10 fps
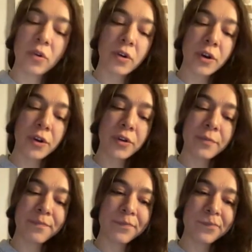
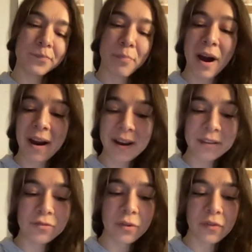or
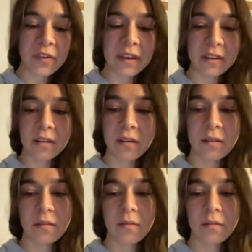parts of it,